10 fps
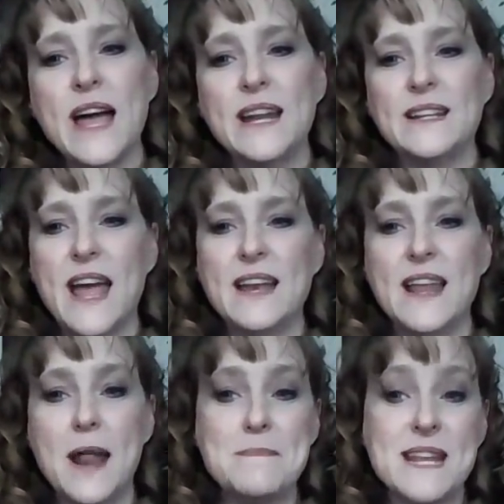ahead and, and,
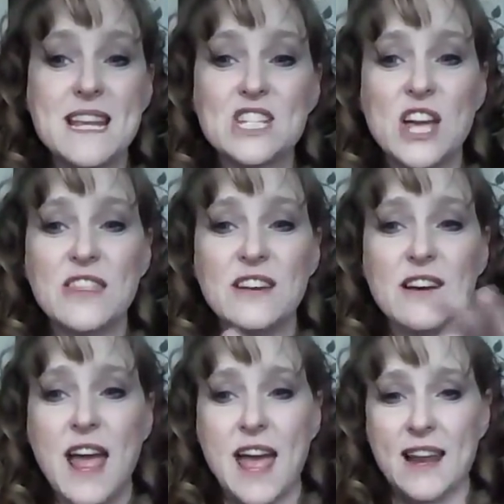and meet each
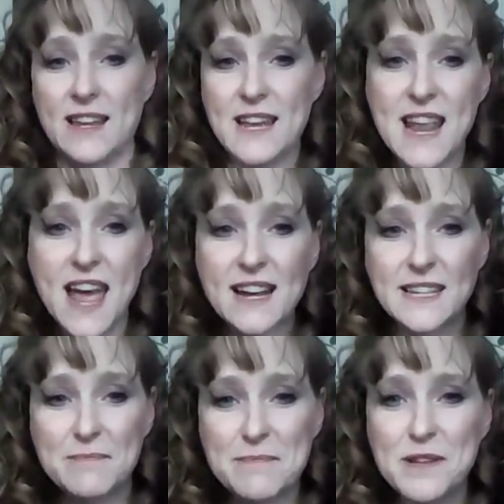other and
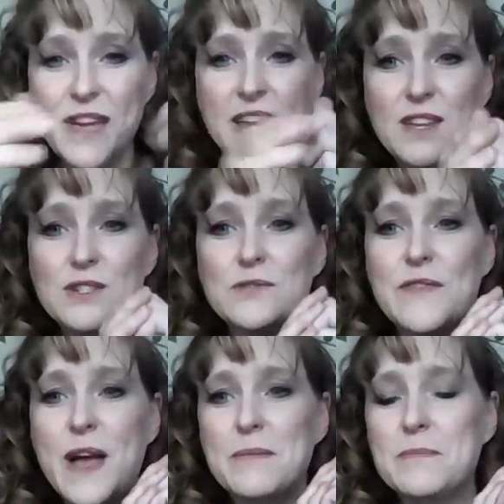connect and that YouTube
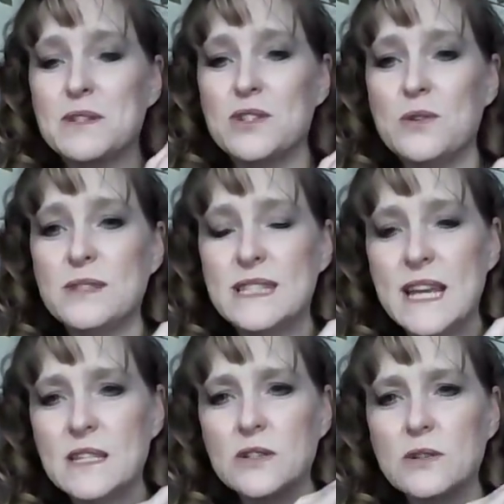family, but don't
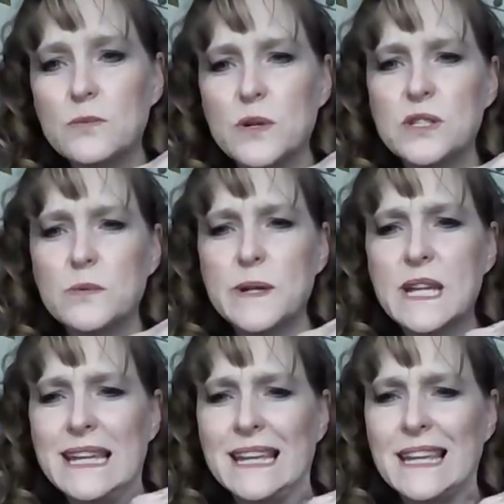say certain words or we
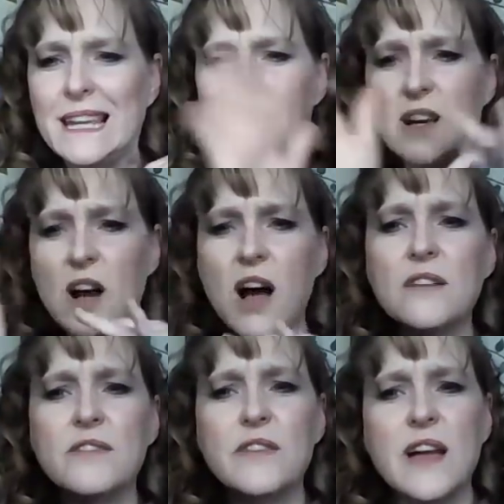can get kicked
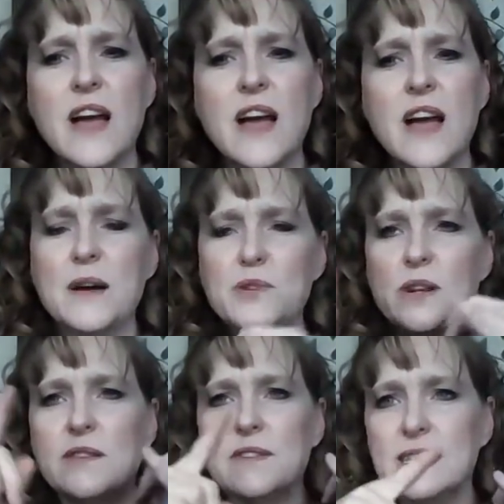off. Um,
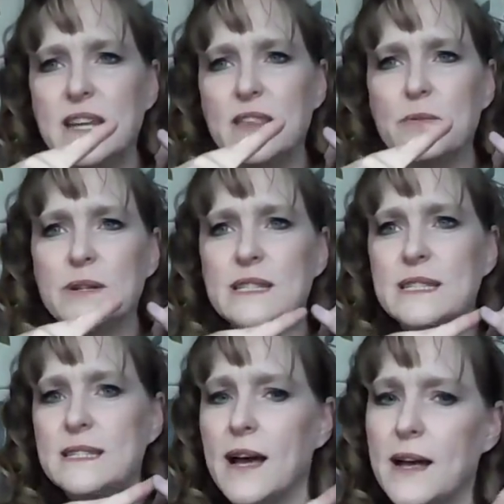don't ever say the word
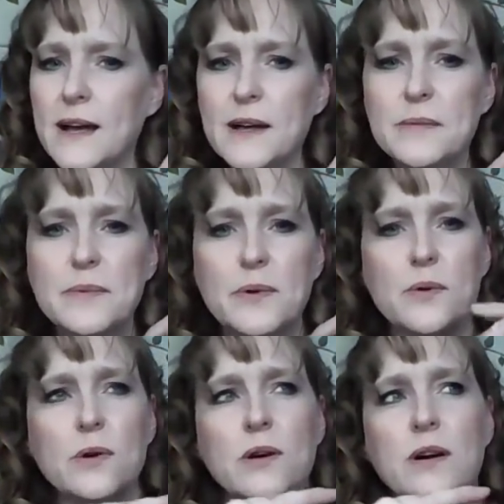sub,
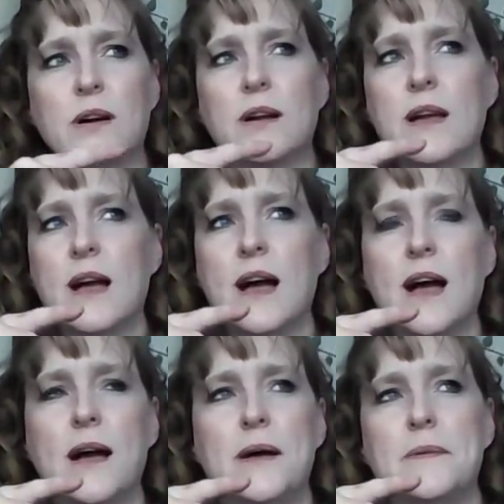or
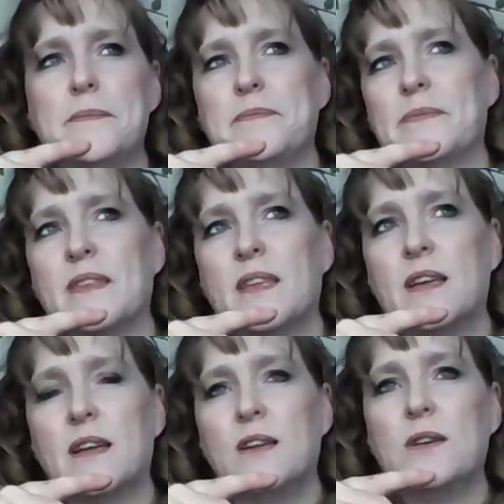um,
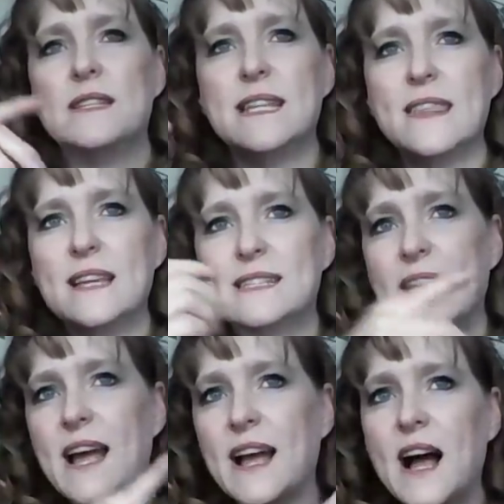you can say things
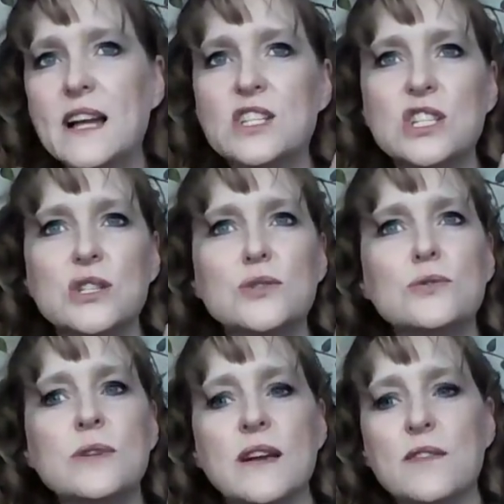like, I got
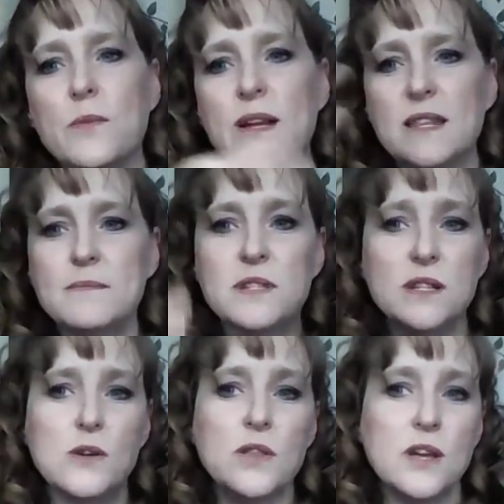you, if you want them
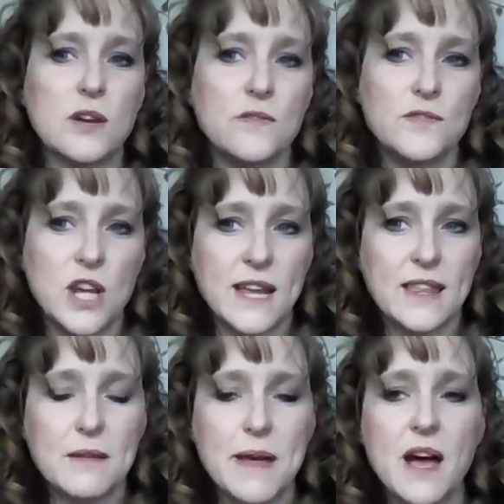to know that you're
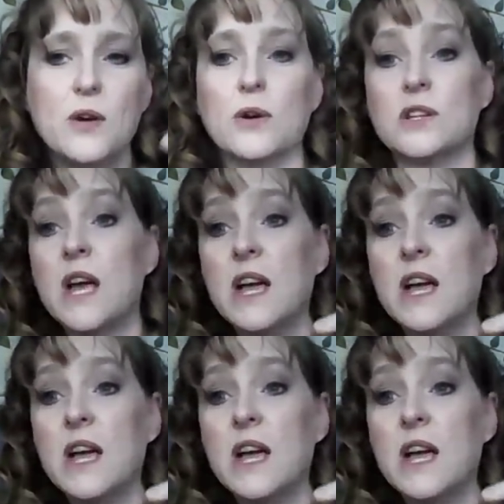checking them out, or,